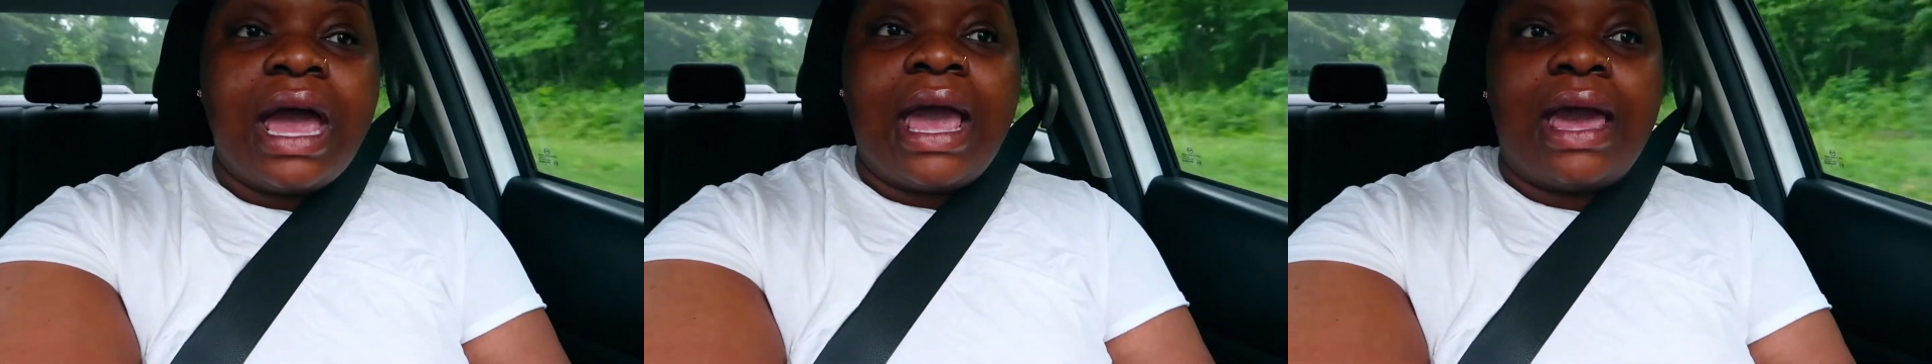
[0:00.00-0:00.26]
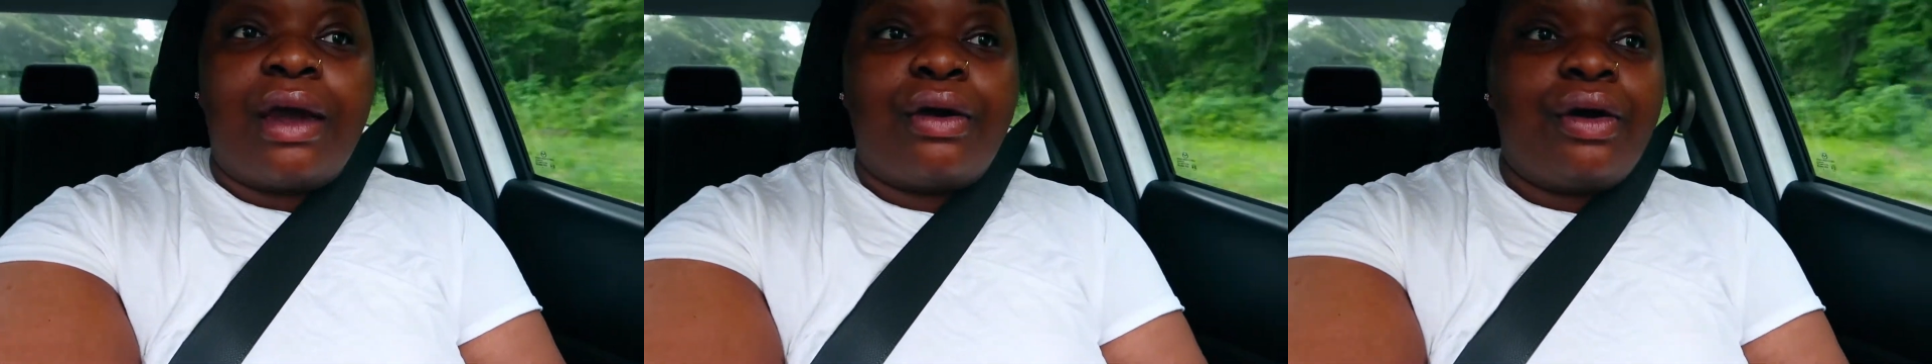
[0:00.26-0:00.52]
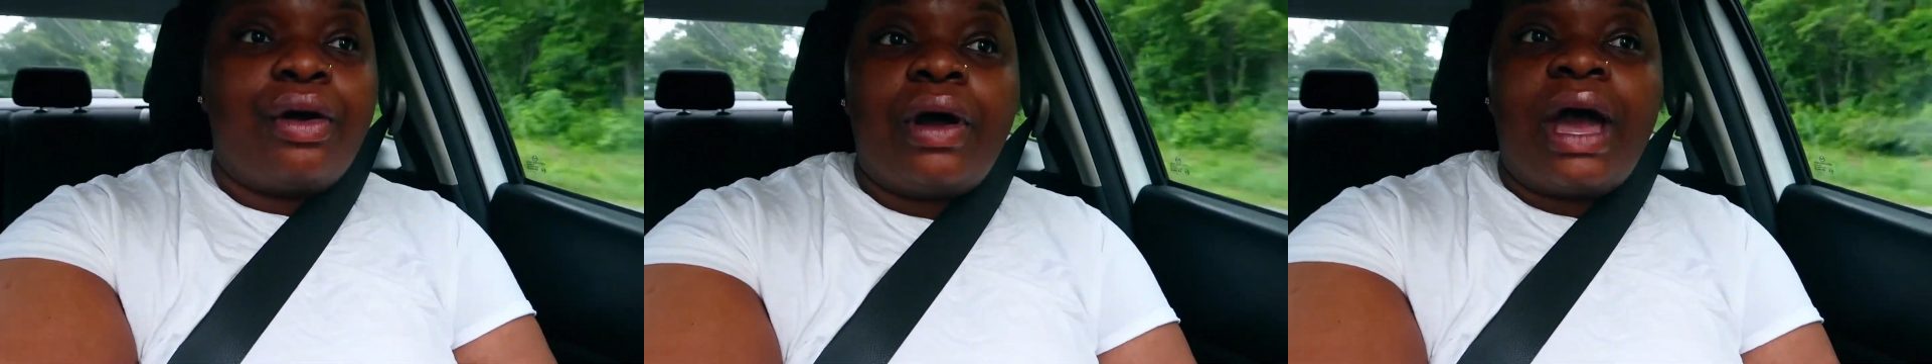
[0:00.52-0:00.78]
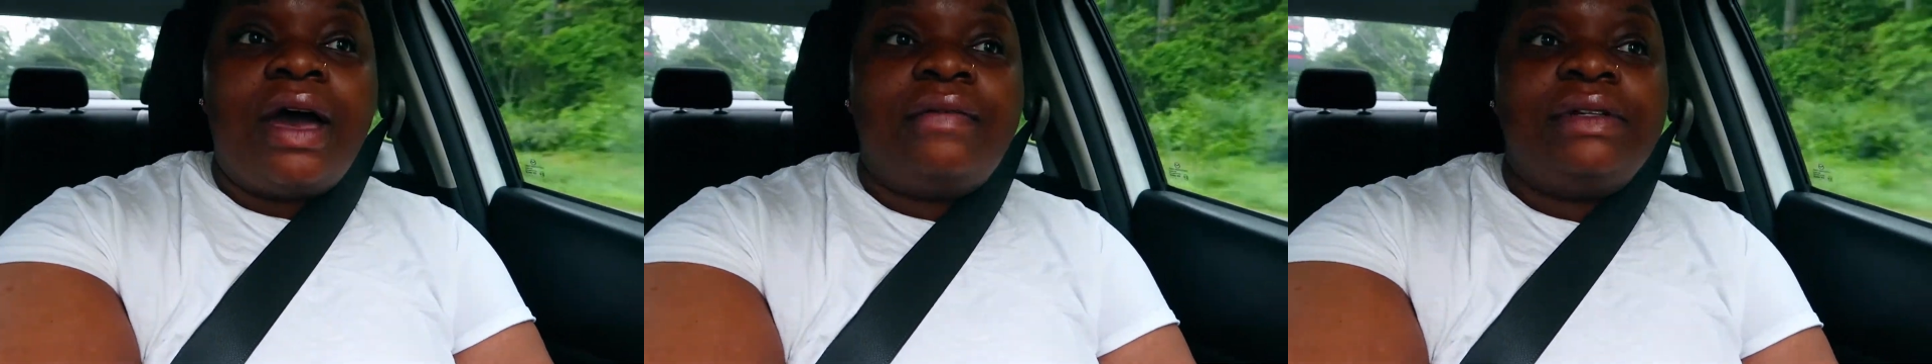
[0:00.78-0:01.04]
and girl i
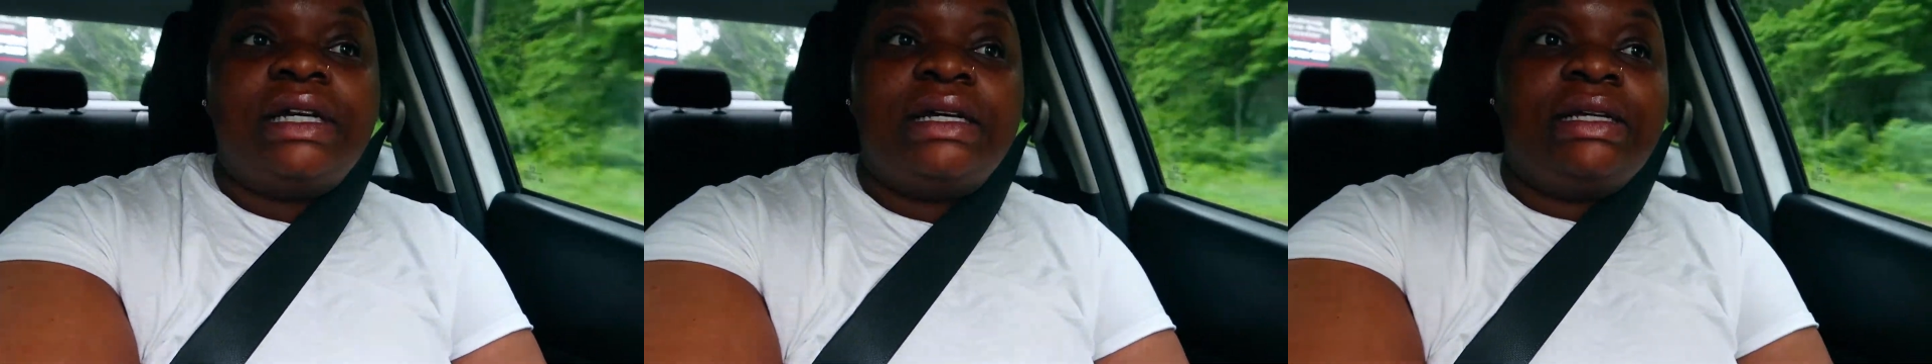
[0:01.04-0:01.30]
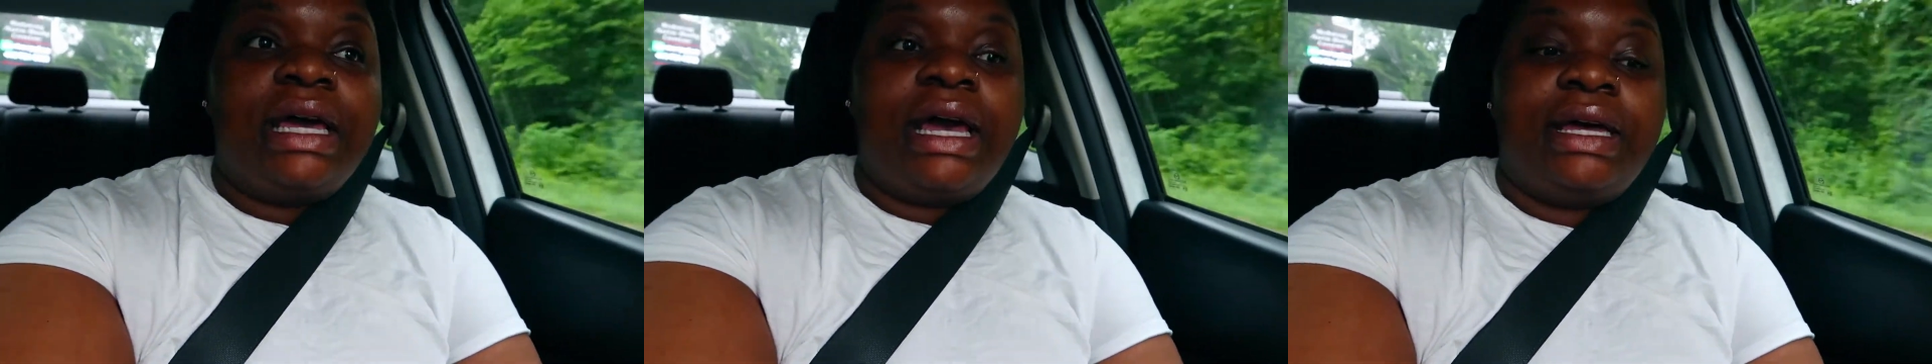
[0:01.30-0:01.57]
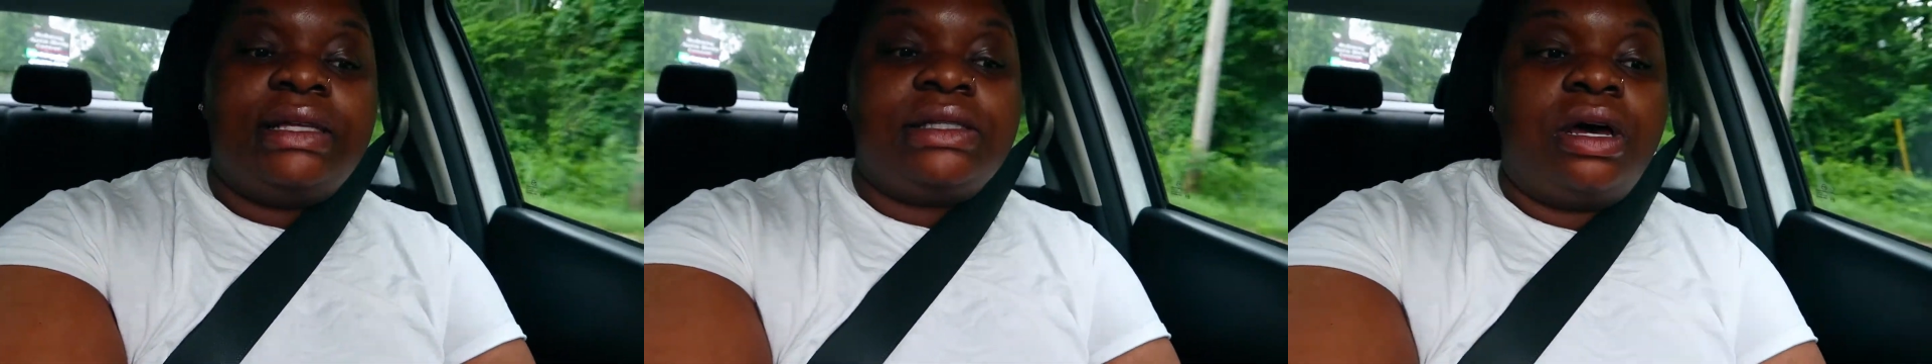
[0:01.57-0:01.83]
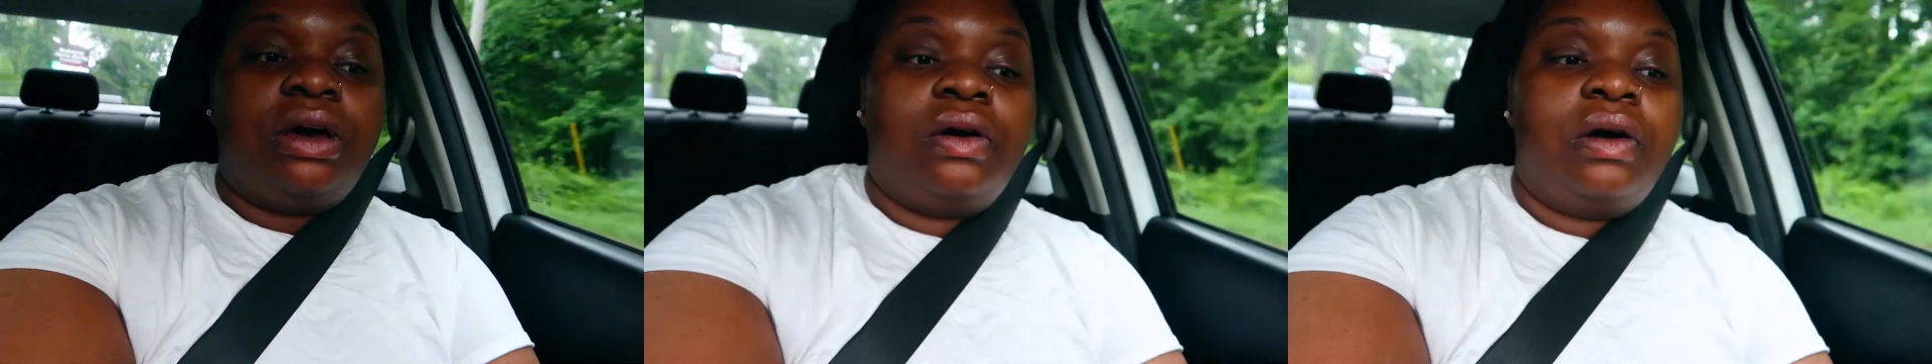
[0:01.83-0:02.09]
haven't done it yet
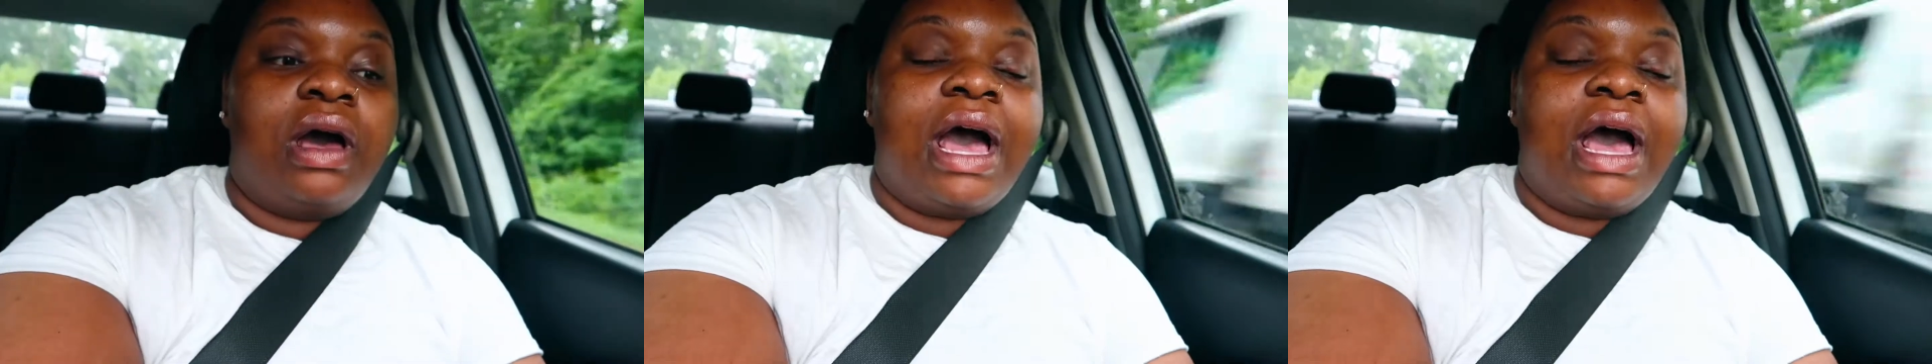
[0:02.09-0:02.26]
so